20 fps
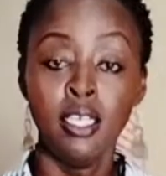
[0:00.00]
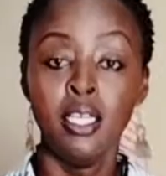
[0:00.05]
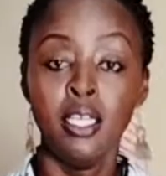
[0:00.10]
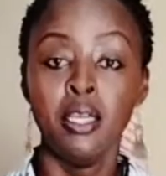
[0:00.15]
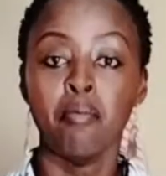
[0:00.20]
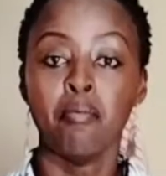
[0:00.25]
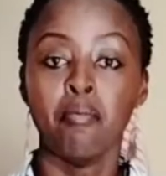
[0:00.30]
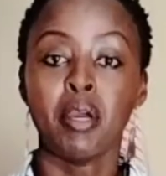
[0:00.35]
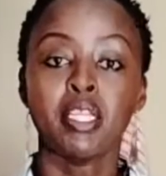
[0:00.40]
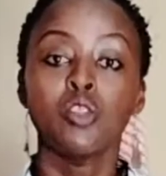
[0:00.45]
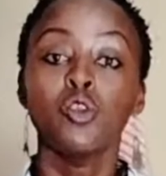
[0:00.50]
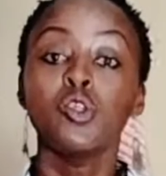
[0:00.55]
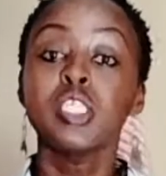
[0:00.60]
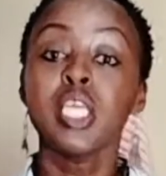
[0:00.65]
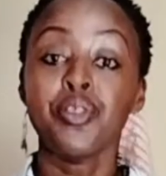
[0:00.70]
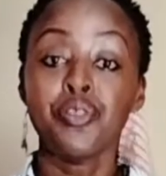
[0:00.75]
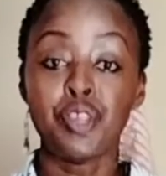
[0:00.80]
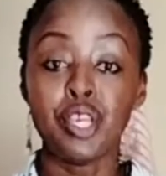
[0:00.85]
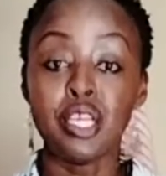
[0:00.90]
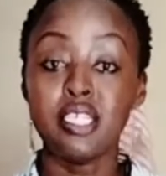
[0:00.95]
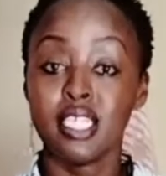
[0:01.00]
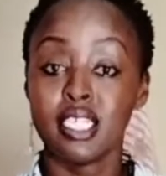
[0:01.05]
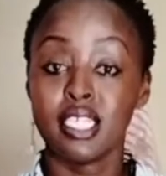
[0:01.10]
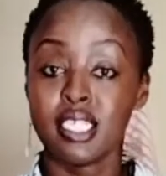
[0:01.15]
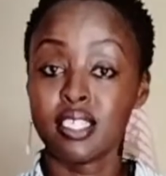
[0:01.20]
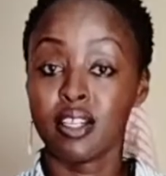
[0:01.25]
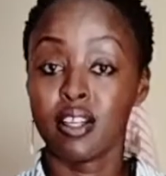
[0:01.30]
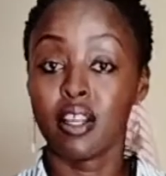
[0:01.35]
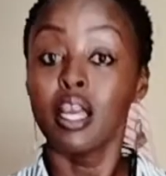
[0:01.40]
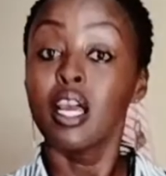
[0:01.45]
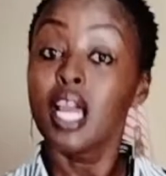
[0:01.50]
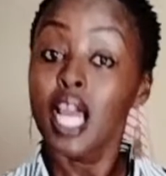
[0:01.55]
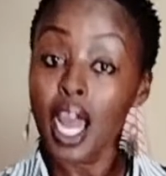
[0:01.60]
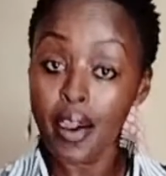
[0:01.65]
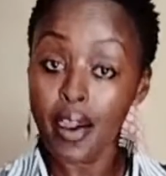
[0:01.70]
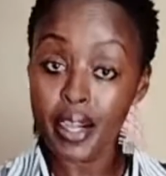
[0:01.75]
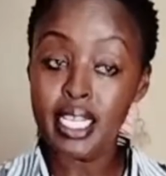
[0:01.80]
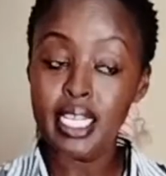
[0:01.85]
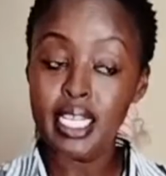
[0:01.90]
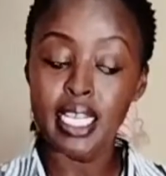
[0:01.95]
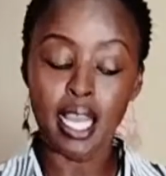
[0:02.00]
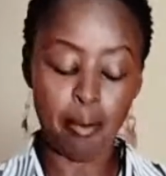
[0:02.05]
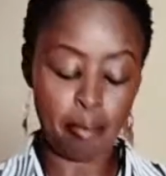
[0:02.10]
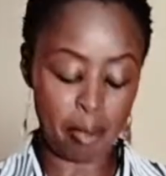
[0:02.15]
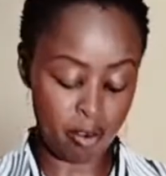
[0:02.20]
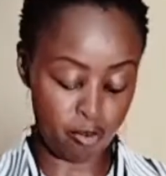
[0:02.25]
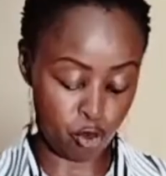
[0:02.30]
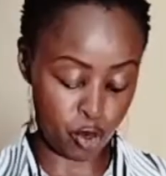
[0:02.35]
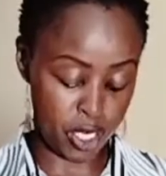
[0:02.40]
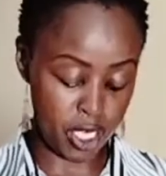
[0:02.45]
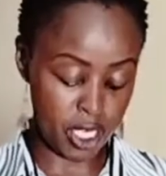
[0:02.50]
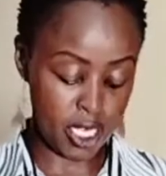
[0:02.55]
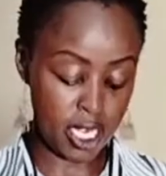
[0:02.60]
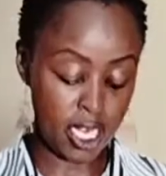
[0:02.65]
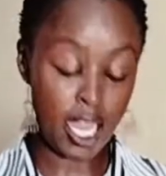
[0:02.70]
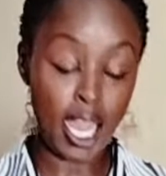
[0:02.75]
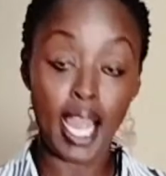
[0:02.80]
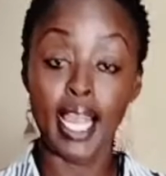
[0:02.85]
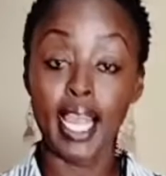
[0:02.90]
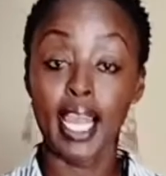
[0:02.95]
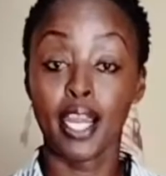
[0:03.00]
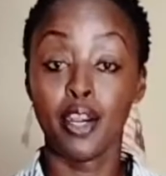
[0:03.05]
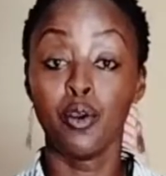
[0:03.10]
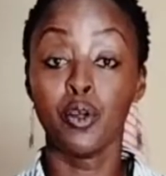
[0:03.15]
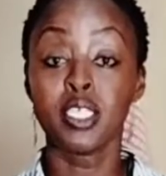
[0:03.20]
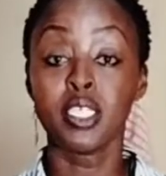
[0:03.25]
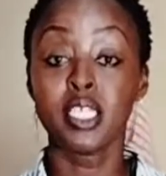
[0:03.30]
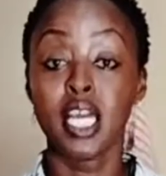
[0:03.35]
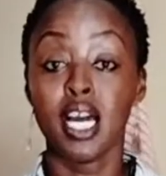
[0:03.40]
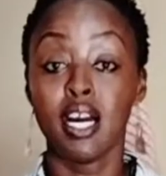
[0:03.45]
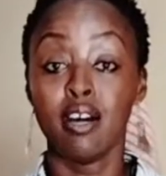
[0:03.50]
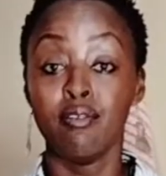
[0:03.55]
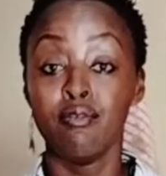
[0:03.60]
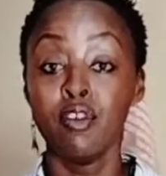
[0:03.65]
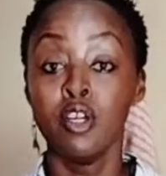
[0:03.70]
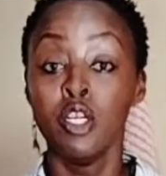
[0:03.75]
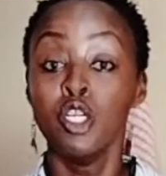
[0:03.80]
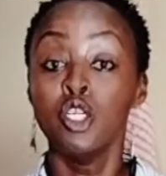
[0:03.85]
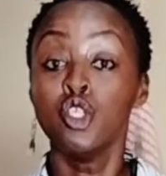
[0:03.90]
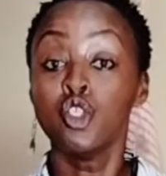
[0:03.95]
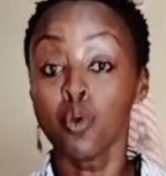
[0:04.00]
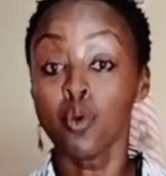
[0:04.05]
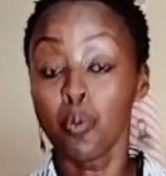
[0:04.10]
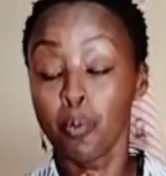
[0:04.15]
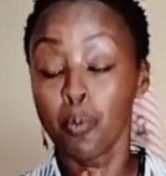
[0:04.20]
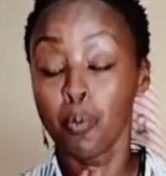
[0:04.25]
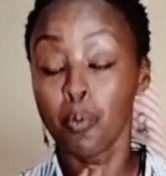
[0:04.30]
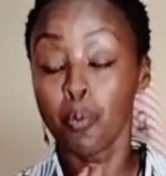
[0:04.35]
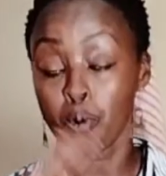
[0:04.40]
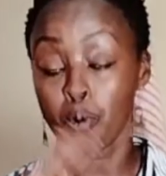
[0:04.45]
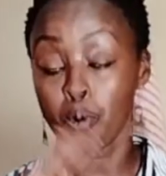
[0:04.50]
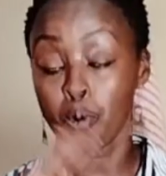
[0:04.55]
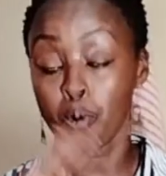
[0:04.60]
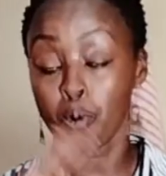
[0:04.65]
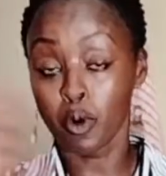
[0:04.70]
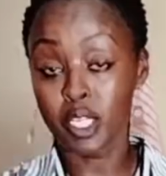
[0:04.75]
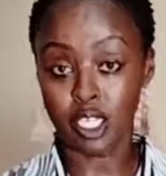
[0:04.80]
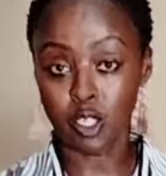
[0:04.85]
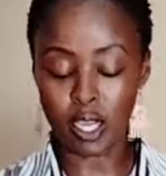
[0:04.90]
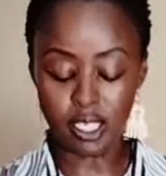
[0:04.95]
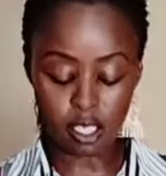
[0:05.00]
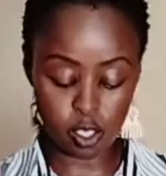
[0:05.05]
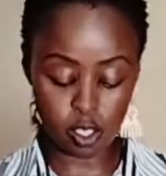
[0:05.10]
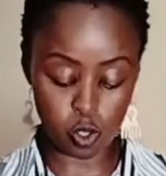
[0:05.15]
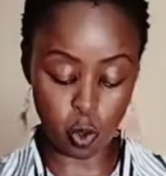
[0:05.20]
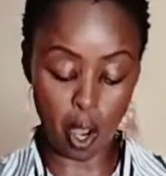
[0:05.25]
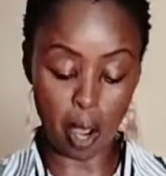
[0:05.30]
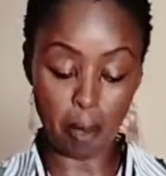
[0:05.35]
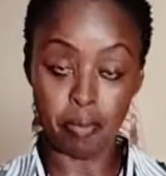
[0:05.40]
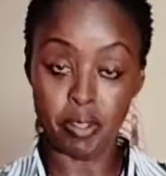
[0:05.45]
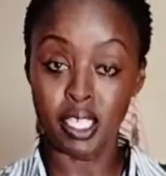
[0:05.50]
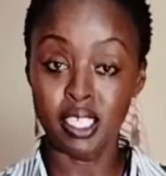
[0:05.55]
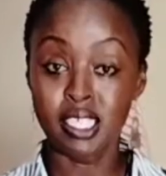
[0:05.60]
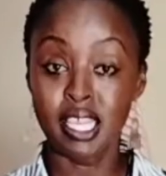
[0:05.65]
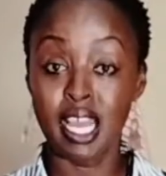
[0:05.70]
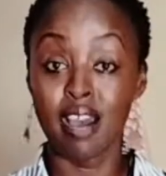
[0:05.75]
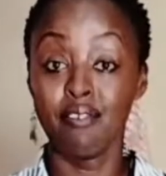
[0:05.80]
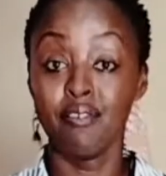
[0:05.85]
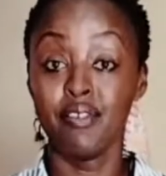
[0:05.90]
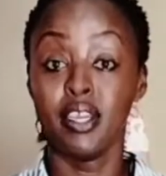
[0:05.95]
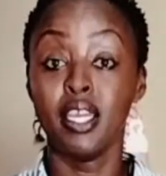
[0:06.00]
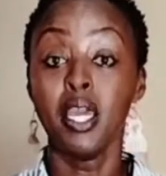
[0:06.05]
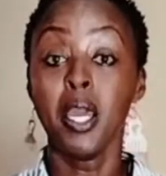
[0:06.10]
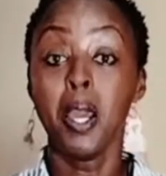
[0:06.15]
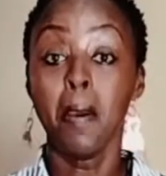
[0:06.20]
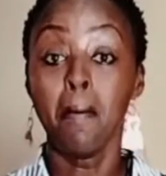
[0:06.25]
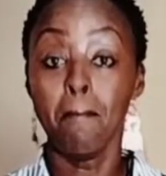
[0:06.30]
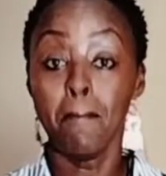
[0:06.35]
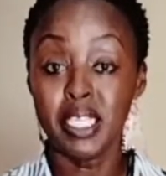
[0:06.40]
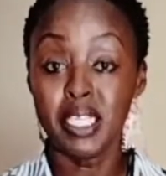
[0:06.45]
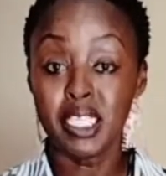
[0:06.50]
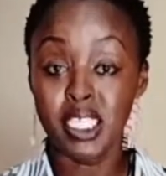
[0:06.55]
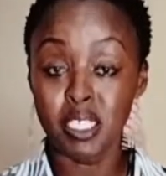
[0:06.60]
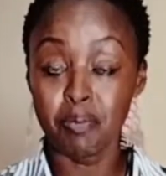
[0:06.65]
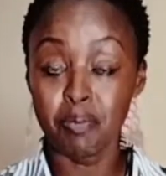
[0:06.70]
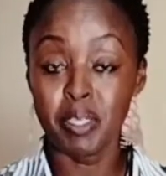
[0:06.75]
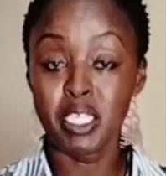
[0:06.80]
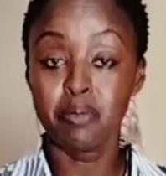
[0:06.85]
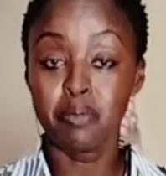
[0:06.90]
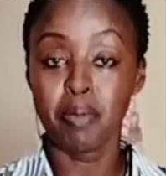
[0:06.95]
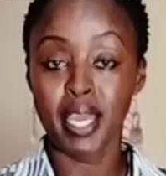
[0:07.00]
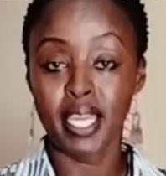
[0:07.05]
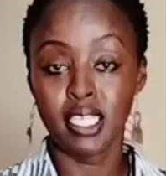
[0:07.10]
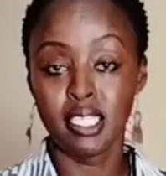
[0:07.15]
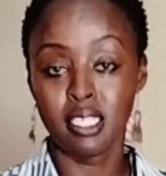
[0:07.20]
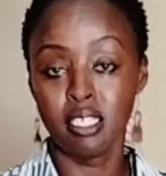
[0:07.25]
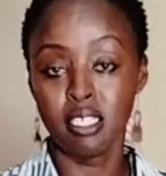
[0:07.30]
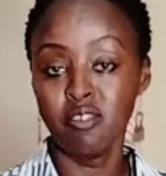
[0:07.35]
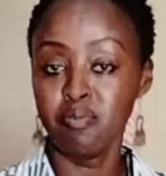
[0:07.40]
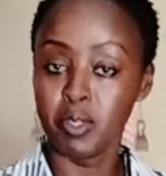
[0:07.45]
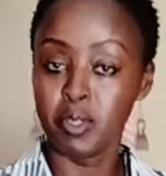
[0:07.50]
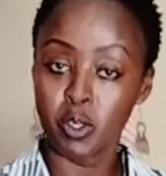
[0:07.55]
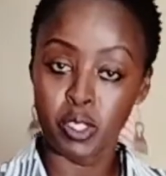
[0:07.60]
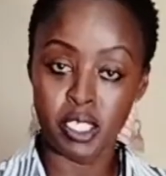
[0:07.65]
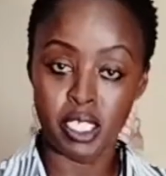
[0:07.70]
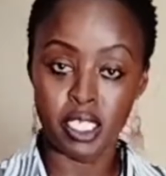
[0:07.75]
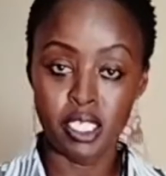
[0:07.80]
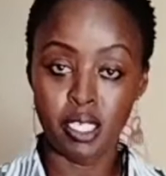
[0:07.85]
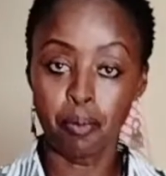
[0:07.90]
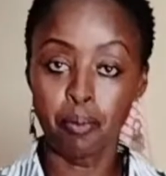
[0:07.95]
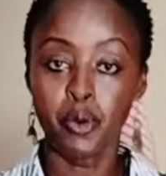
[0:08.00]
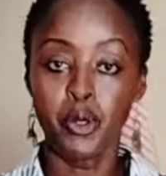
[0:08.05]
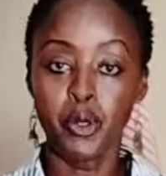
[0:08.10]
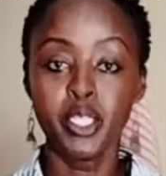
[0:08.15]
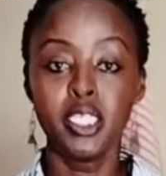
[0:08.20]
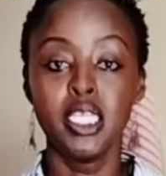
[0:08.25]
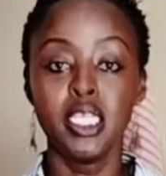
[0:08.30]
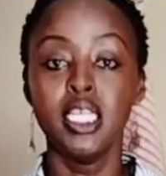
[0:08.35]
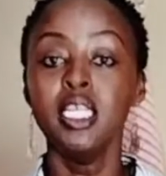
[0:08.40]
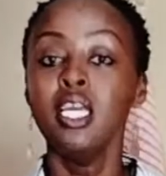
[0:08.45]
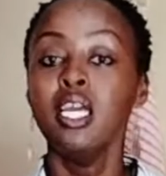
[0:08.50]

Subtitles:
But those are things that currently I'm avoiding. I cannot have two proteins at once, so I'm just having minced meat by itself because it's a protein,